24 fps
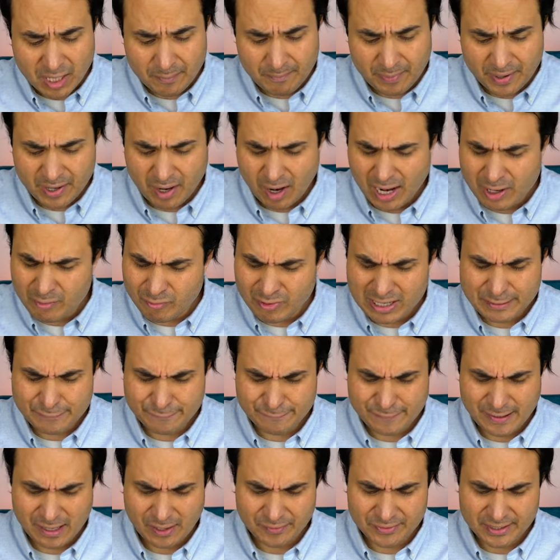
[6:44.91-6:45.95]
But I really
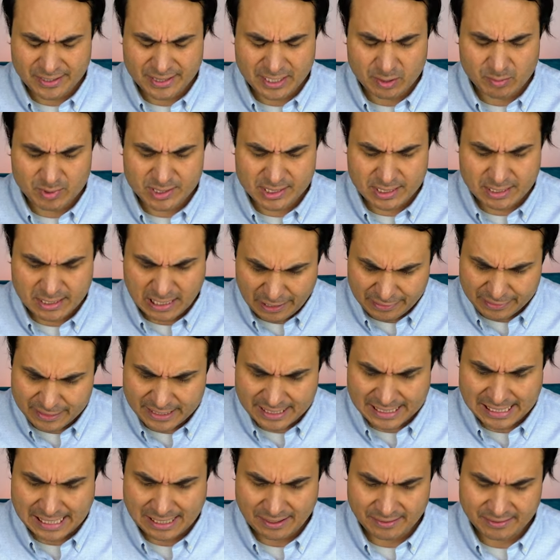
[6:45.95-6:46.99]
felt that there was
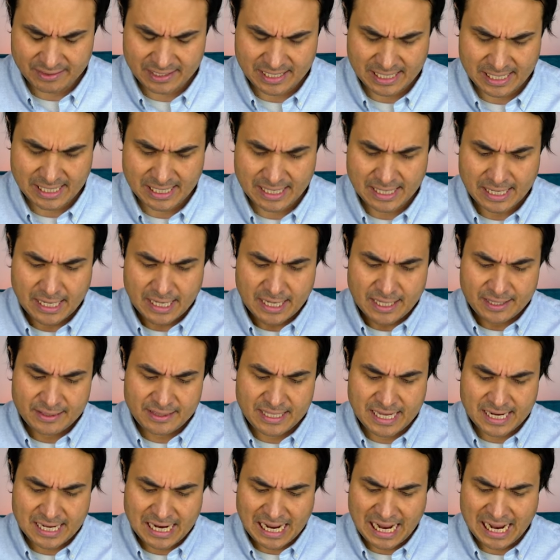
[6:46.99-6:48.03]
nothing out there
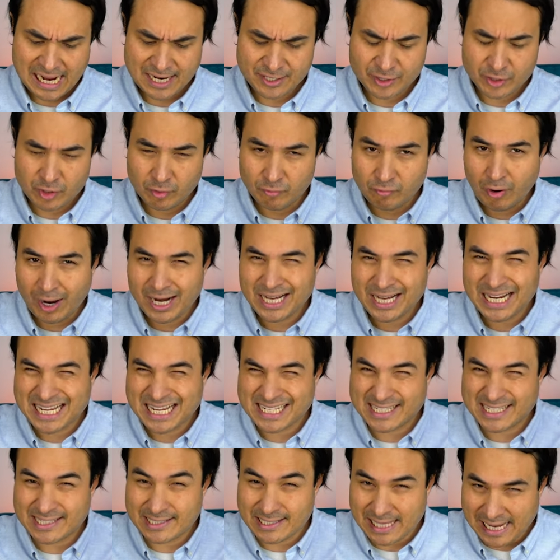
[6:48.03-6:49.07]
that had the right
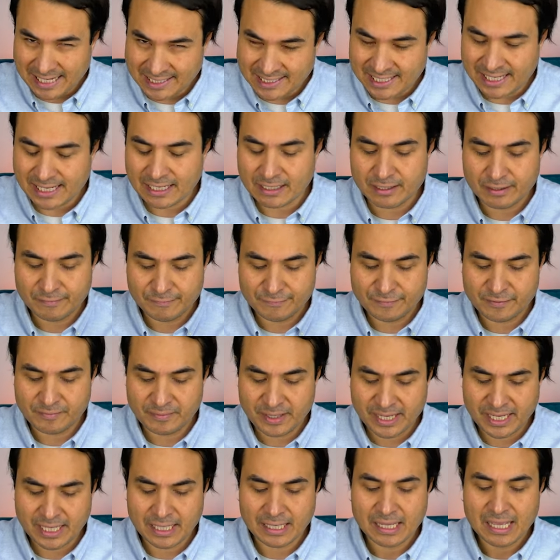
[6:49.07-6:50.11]
aesthetic for
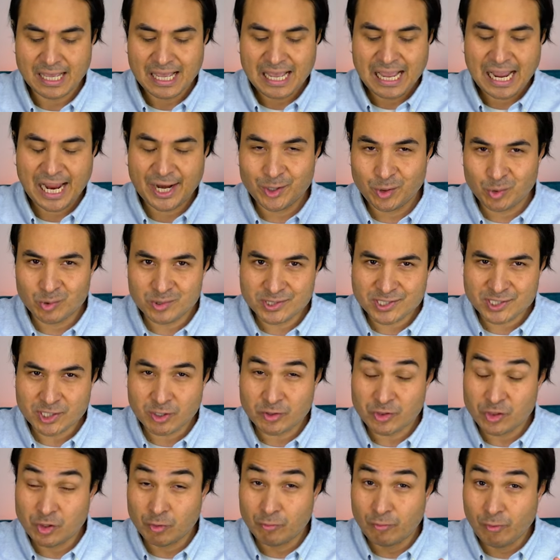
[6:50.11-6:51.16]
me and also
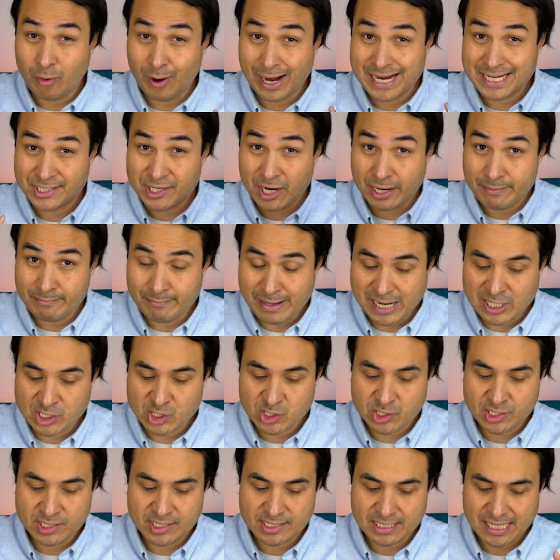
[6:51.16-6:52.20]
the right
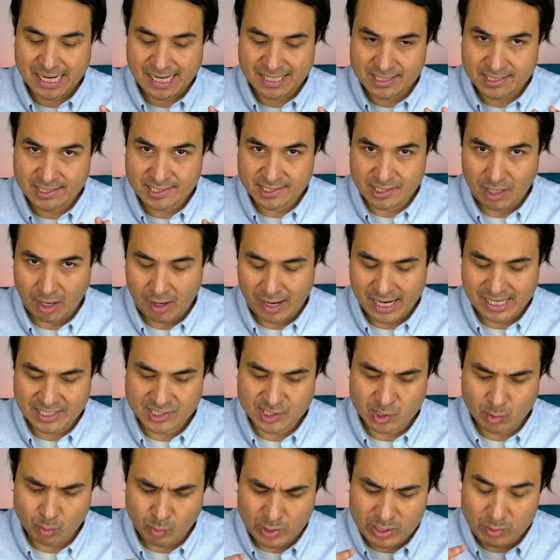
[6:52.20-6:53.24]
dimensions and size.
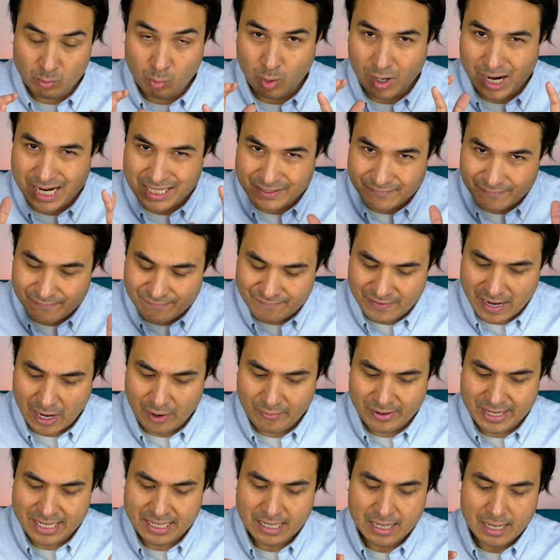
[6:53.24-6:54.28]
So we worked
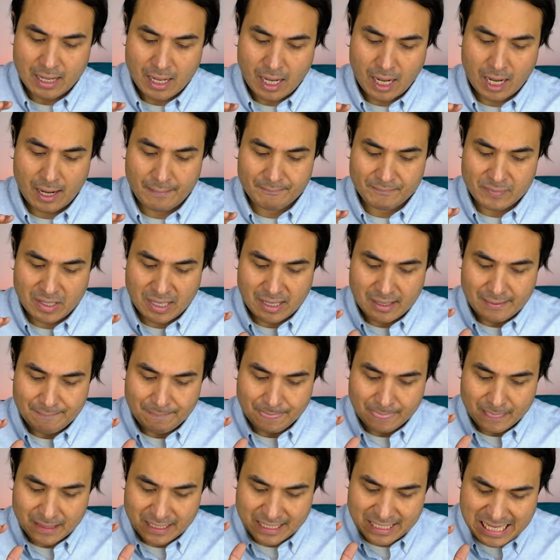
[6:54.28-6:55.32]
very
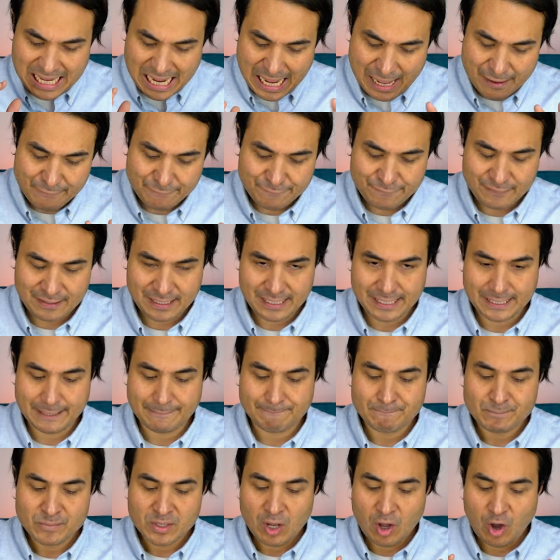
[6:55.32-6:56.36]
carefully
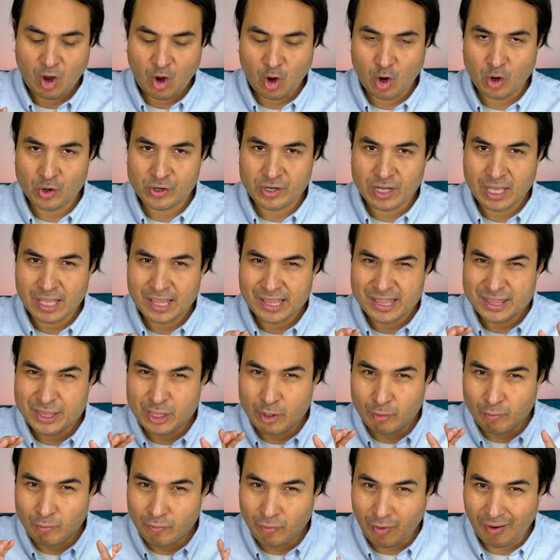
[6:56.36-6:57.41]
on
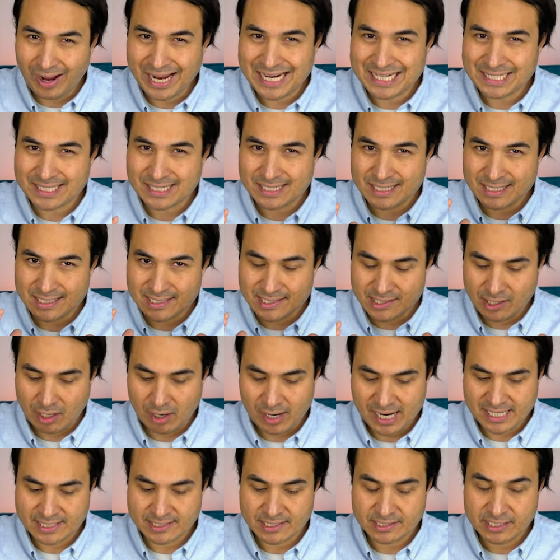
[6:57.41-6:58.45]
the right
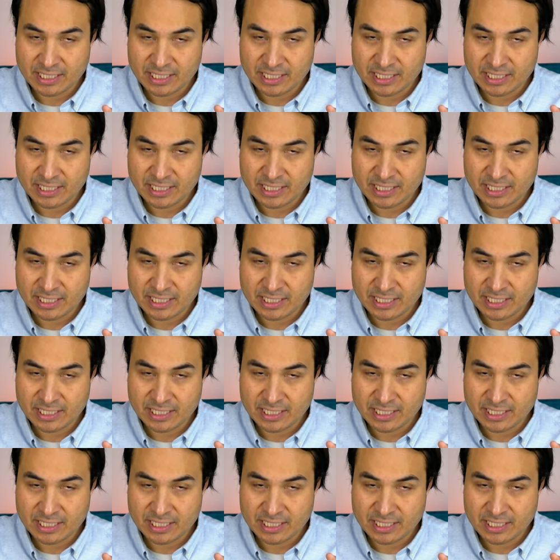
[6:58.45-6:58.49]
size.